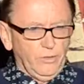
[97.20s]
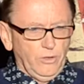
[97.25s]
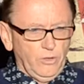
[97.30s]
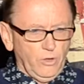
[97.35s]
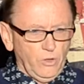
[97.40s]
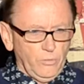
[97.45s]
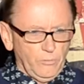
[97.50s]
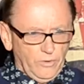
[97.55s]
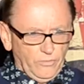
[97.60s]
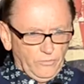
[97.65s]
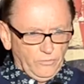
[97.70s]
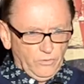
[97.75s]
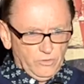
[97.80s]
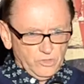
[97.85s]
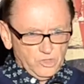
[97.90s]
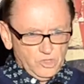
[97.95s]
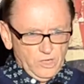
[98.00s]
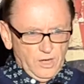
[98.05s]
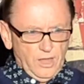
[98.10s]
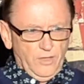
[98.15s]
at home and it's
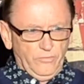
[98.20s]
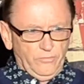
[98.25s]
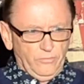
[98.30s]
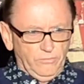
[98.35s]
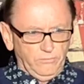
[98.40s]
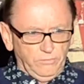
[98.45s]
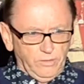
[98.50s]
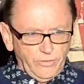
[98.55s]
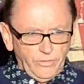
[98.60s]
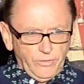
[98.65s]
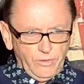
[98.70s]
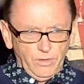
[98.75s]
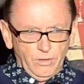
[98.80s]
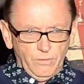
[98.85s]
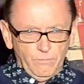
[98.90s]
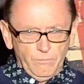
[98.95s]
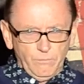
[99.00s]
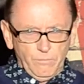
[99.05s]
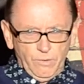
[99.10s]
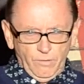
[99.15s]
got jars of
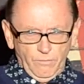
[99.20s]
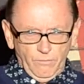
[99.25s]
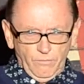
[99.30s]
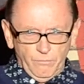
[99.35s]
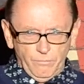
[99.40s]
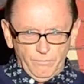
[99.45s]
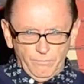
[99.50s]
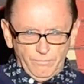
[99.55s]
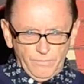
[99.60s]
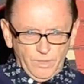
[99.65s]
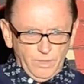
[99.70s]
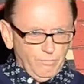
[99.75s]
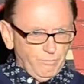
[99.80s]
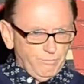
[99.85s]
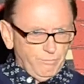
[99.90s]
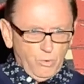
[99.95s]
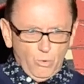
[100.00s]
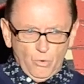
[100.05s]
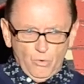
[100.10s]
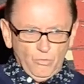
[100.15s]
lithium
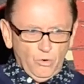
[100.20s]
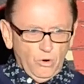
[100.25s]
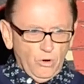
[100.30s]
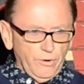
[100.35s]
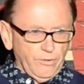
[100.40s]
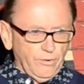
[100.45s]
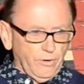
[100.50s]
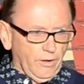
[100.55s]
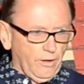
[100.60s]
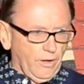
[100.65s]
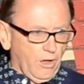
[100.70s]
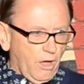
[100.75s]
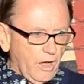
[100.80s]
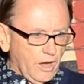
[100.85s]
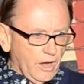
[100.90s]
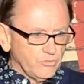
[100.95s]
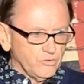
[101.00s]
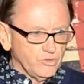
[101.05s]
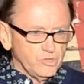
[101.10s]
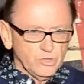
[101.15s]
and boron and
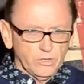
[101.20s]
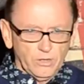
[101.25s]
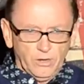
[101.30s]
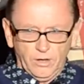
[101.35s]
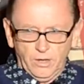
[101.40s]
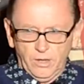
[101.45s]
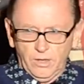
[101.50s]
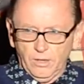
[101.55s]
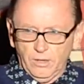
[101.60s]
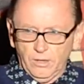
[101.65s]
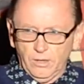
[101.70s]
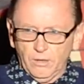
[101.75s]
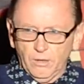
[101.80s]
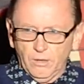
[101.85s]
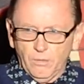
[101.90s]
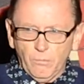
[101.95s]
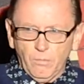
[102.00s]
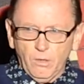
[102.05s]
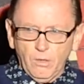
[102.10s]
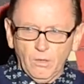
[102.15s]
hydrogen and
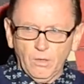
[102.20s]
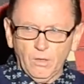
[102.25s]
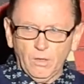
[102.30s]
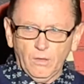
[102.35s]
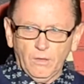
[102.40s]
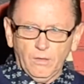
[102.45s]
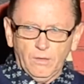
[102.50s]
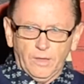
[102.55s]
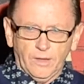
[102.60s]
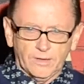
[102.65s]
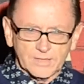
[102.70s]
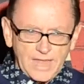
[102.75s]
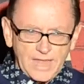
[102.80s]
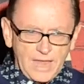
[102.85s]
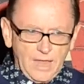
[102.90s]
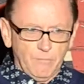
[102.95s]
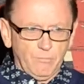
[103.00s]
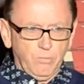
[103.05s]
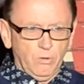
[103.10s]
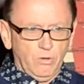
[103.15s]
helium and
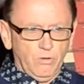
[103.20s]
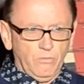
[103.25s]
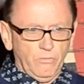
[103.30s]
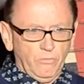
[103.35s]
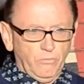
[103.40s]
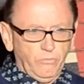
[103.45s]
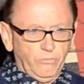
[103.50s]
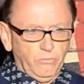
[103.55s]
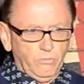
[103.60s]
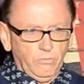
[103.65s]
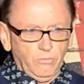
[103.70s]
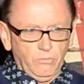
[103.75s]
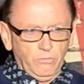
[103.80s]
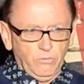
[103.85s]
tampons.